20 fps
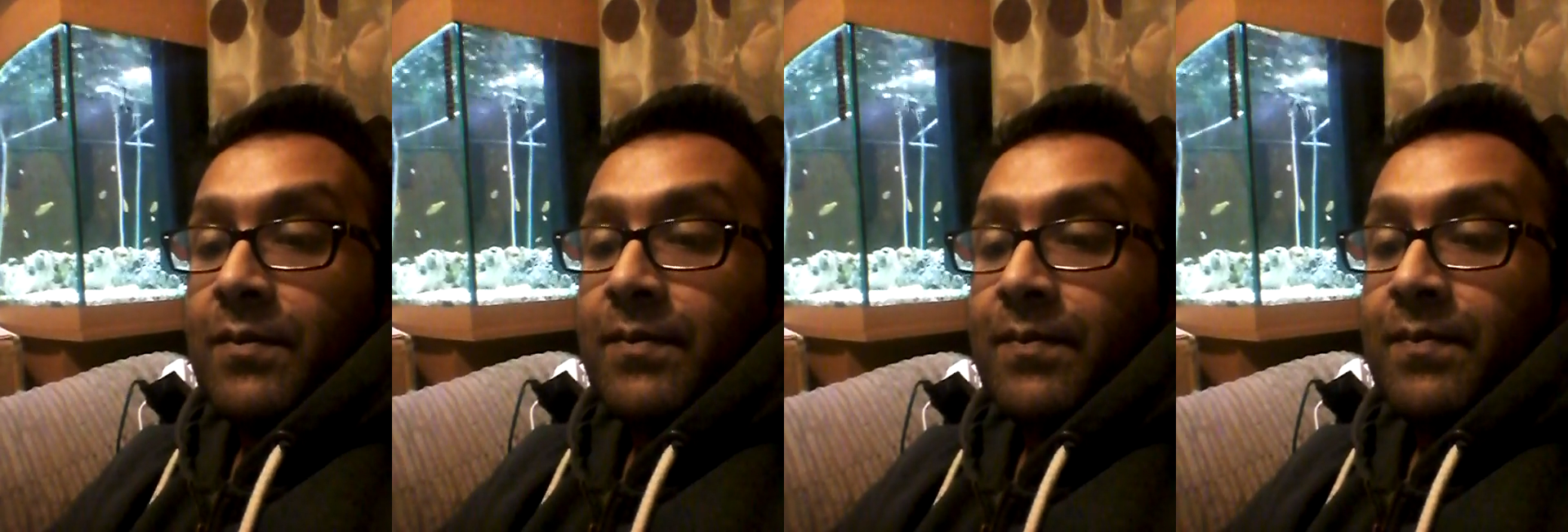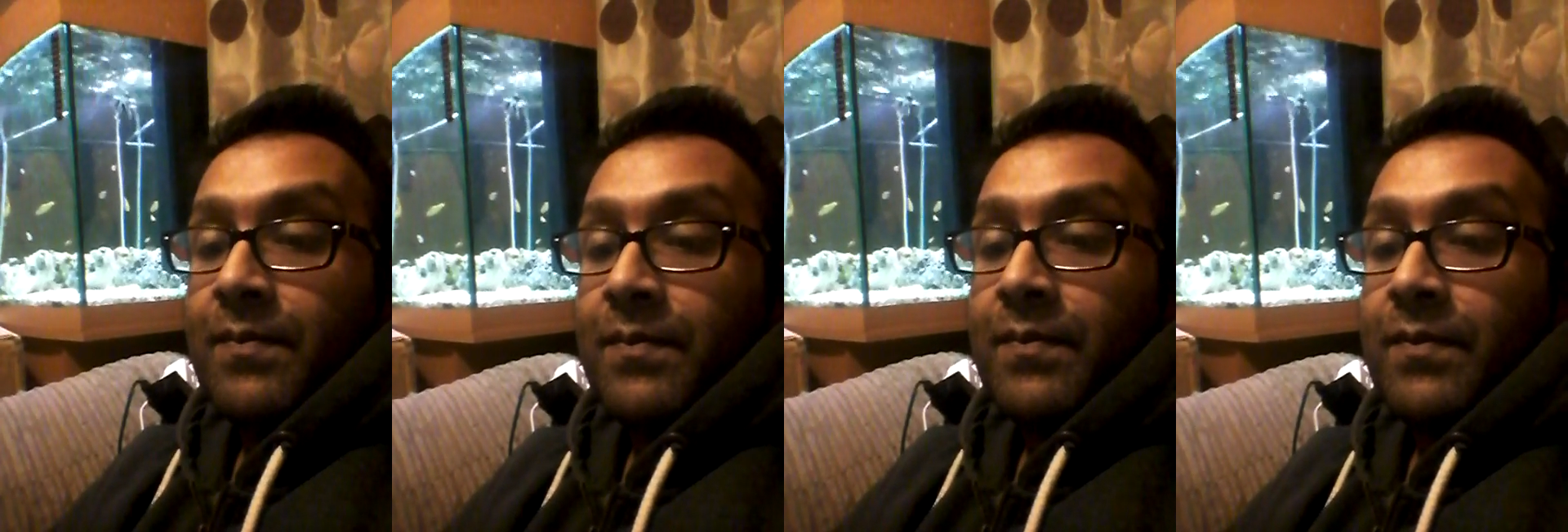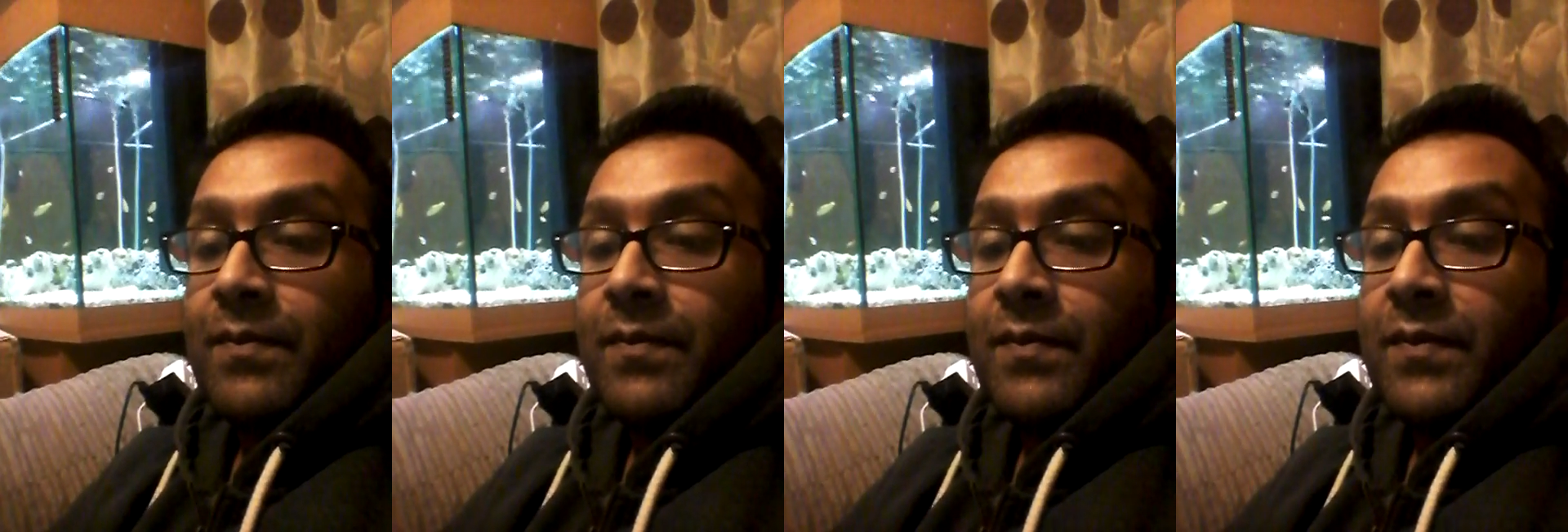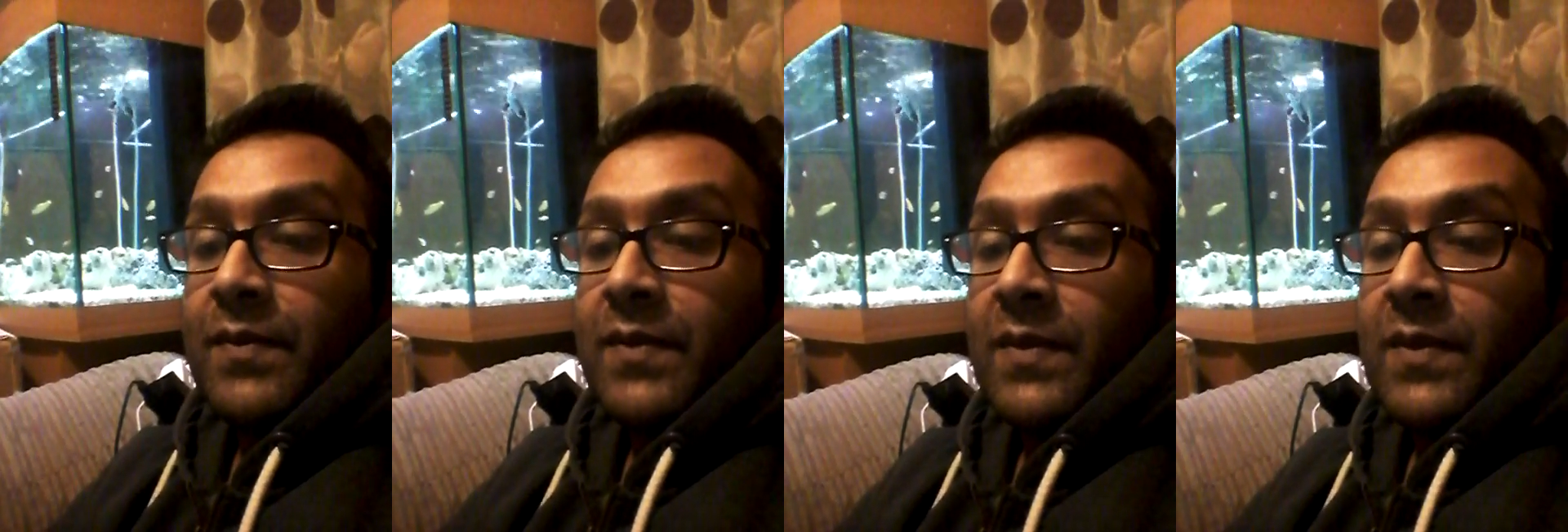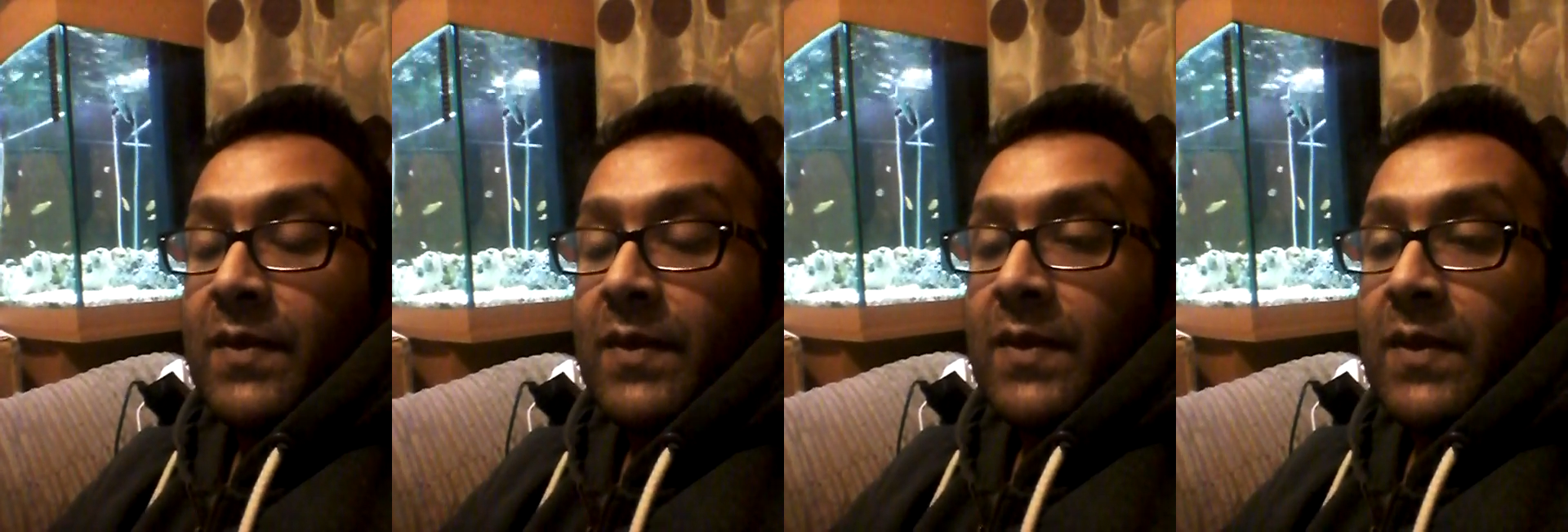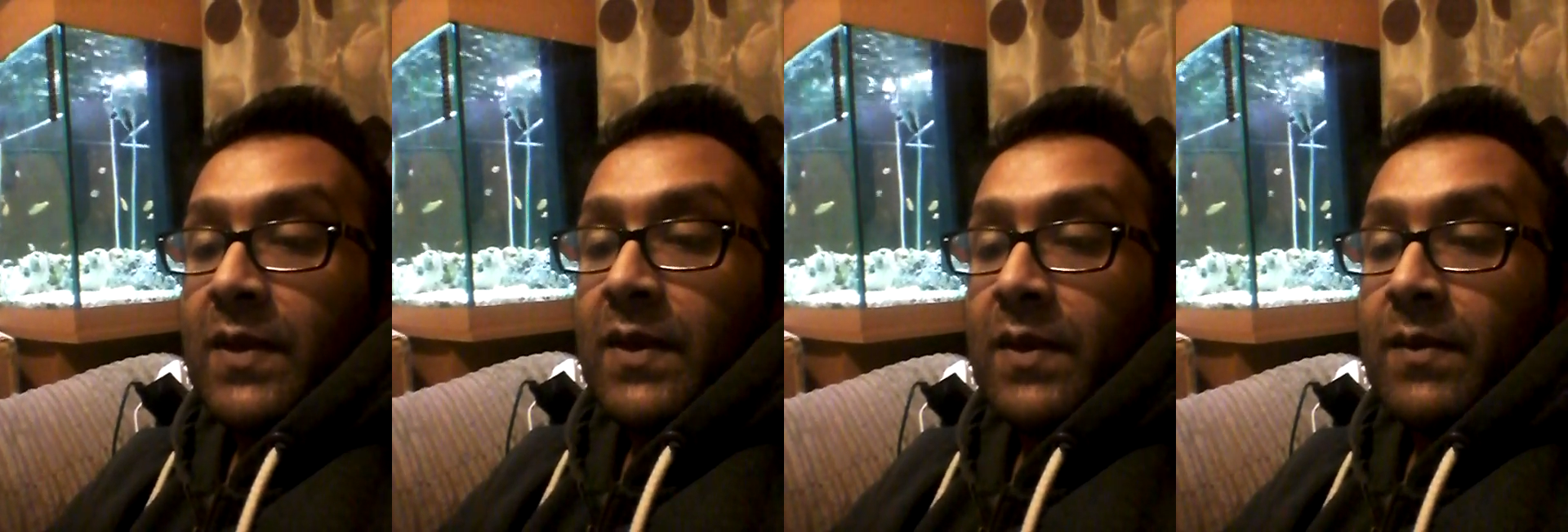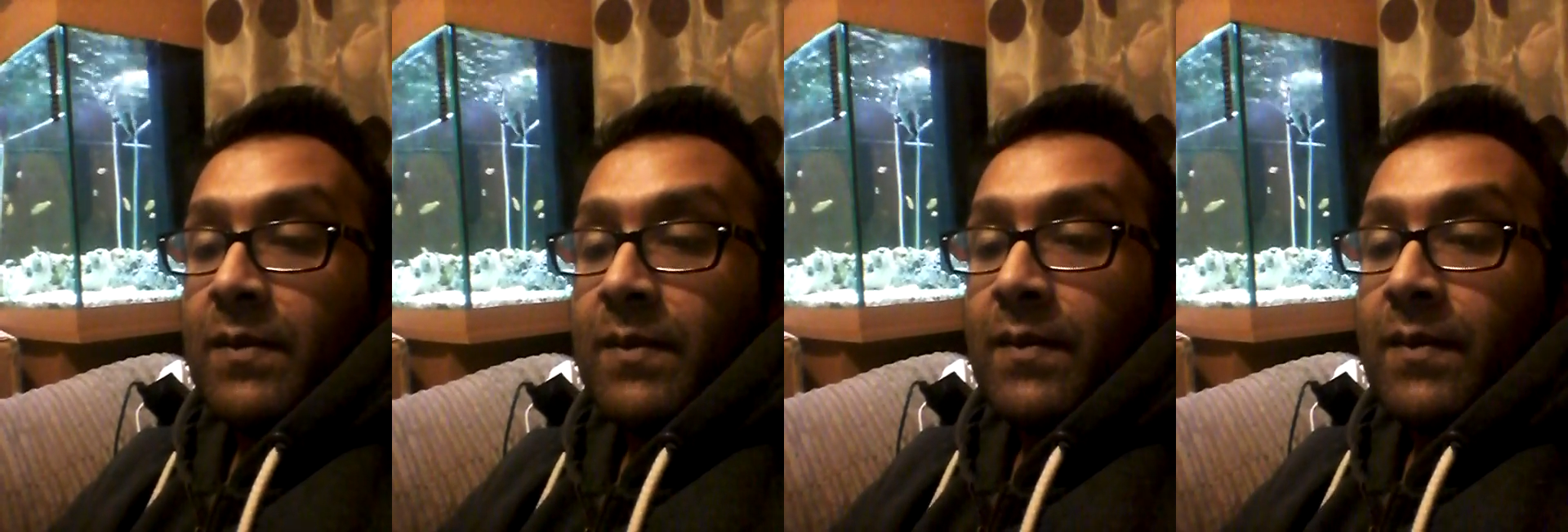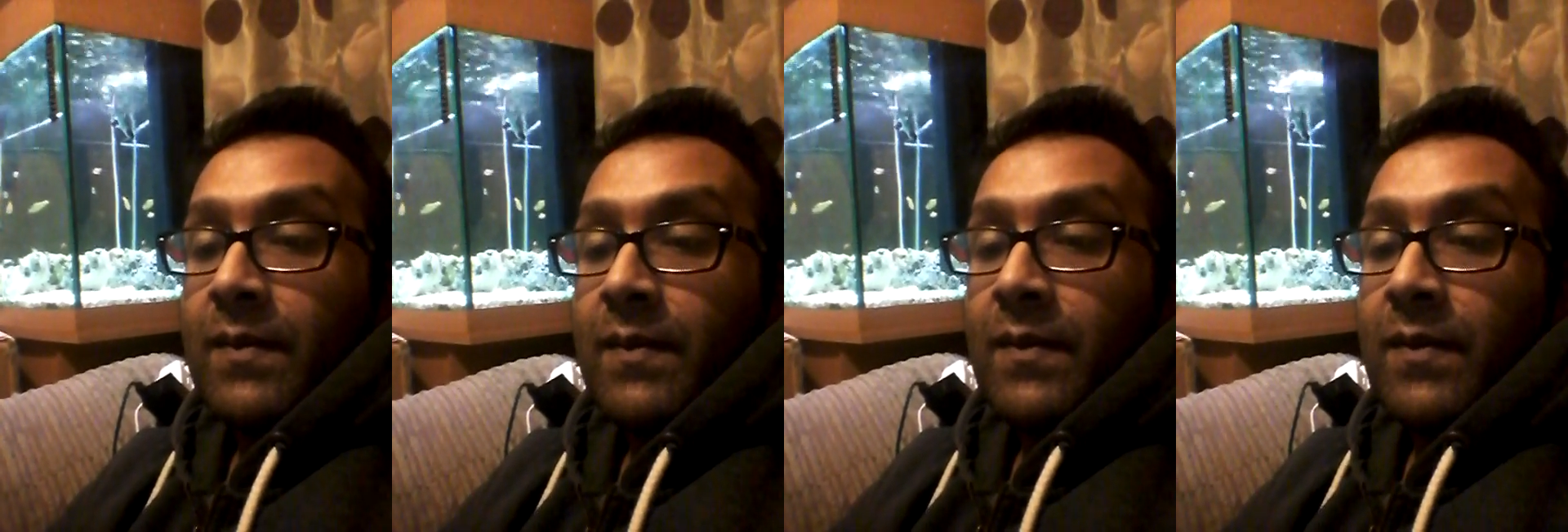so I was asked just to come
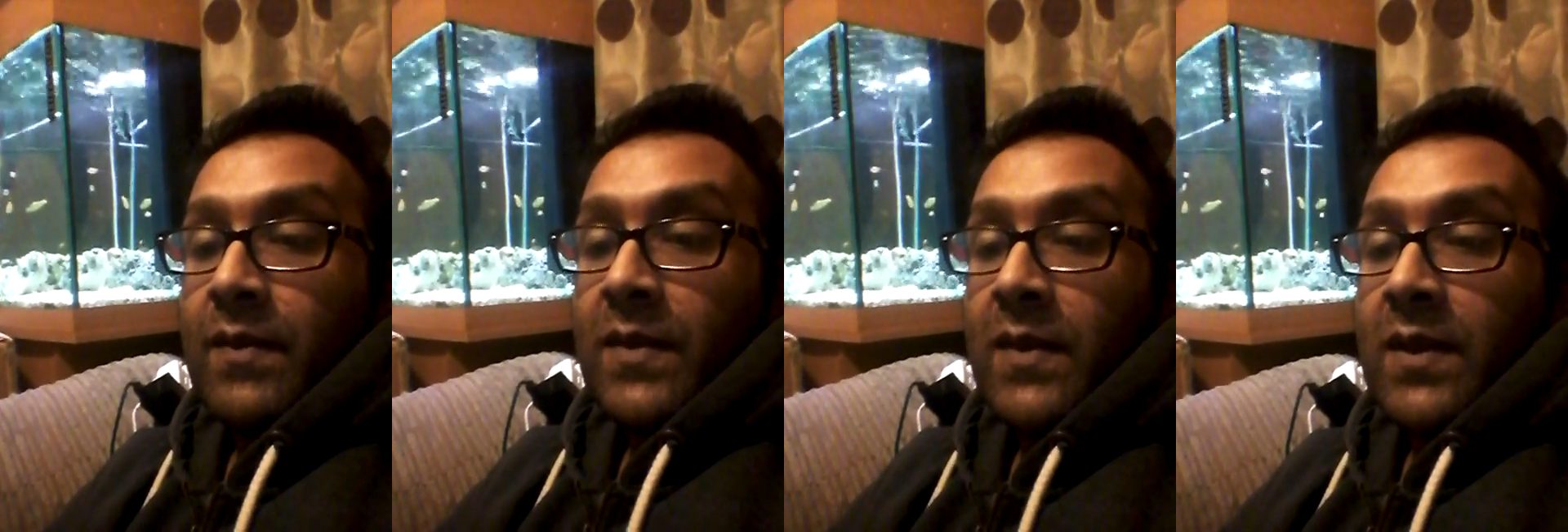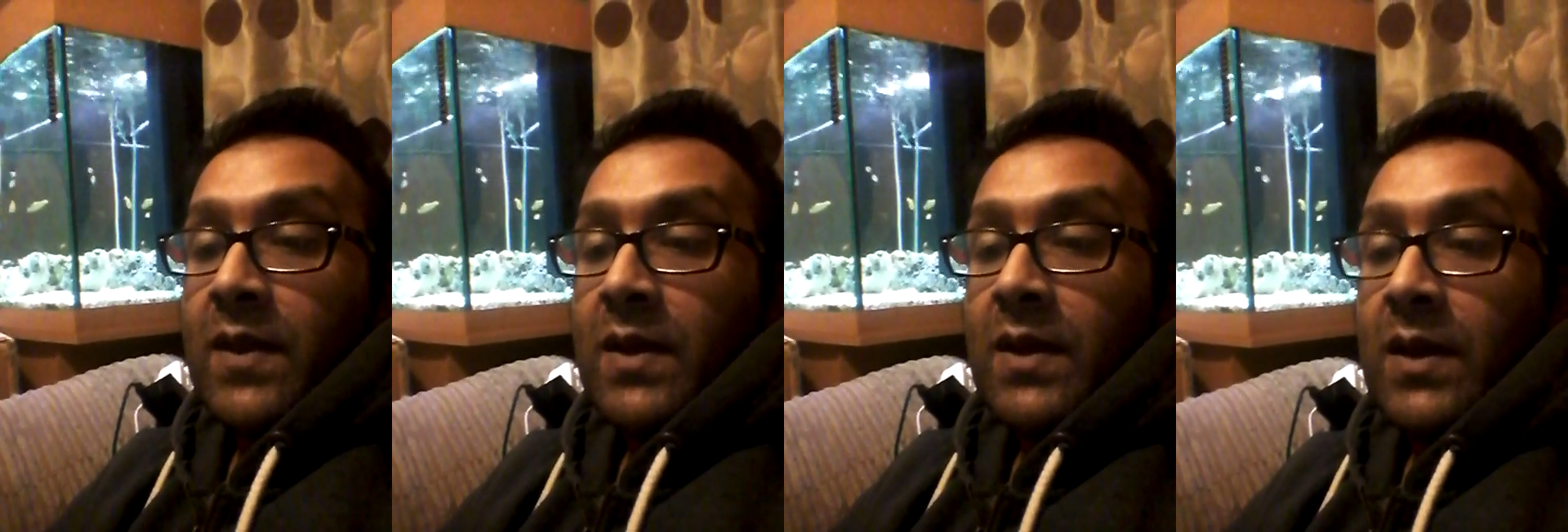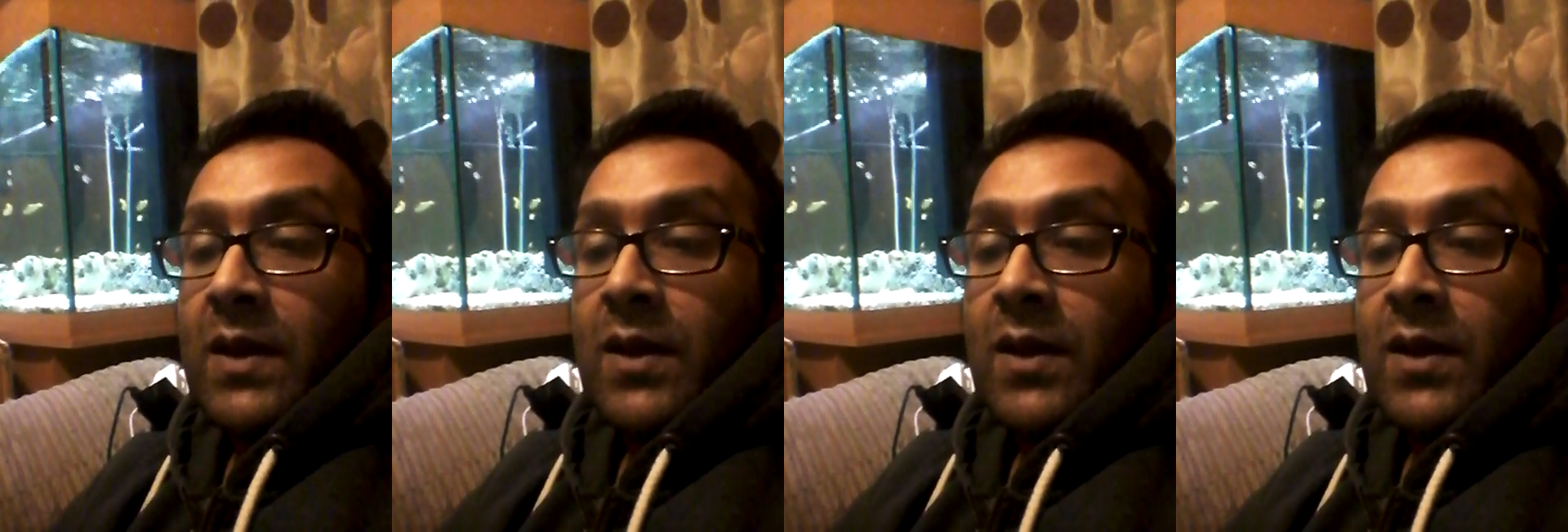down and see